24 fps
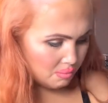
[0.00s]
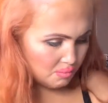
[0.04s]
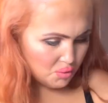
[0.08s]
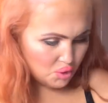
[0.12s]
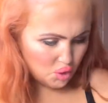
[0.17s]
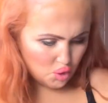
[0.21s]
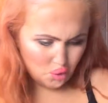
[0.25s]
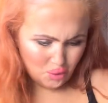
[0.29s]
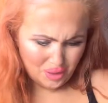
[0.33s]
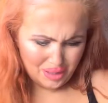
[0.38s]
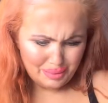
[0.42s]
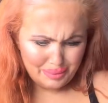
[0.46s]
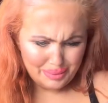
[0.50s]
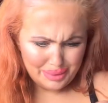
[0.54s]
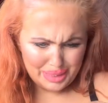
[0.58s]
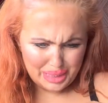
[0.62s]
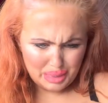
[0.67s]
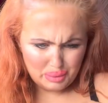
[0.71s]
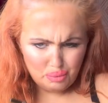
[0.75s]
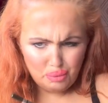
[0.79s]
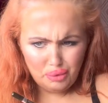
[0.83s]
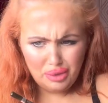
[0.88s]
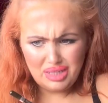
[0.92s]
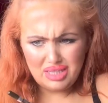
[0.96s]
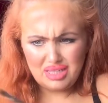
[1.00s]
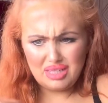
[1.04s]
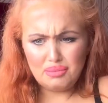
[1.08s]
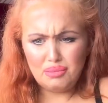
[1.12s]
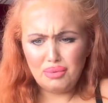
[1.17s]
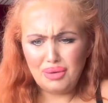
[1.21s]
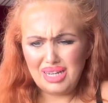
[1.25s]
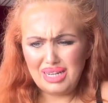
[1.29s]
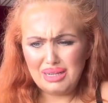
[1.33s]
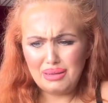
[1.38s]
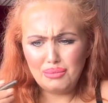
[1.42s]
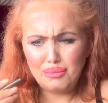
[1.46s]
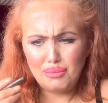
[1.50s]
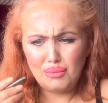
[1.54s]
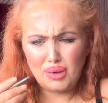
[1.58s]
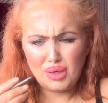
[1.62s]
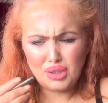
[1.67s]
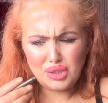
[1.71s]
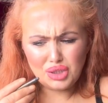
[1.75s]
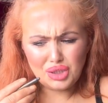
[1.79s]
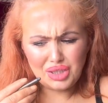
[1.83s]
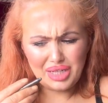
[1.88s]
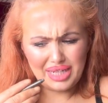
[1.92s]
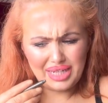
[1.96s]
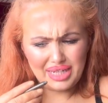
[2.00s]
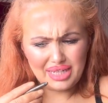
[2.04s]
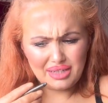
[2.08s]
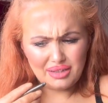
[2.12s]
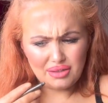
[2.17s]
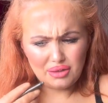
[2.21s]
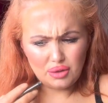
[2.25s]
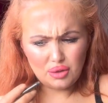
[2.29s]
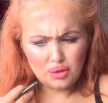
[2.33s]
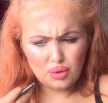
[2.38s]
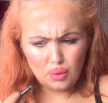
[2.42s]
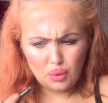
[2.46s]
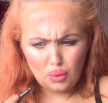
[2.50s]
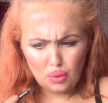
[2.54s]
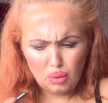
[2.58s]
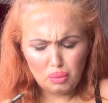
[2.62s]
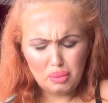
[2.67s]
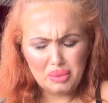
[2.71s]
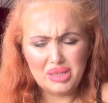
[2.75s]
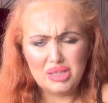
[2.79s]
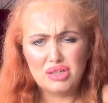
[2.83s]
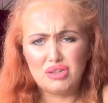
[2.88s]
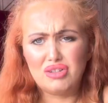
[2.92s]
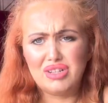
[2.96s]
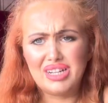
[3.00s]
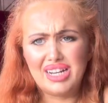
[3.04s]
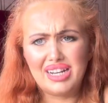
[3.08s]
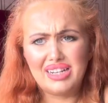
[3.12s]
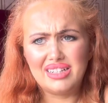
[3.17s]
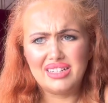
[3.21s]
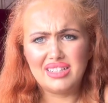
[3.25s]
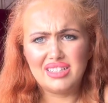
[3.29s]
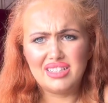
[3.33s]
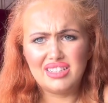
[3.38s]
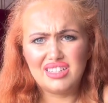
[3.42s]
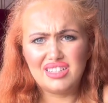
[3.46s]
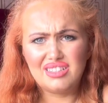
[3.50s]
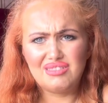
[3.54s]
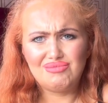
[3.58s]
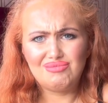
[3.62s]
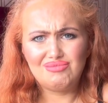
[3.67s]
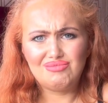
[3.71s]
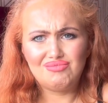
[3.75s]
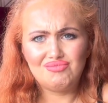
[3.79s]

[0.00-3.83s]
the green, which is pretty much like gold, but they're saying it's,